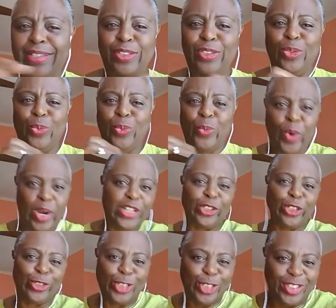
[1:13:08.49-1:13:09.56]
it's white
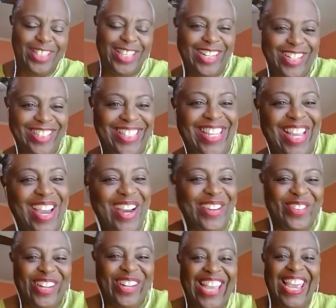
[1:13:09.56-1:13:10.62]
churches that are
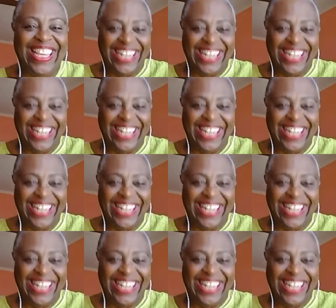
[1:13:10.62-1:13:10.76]
segregated.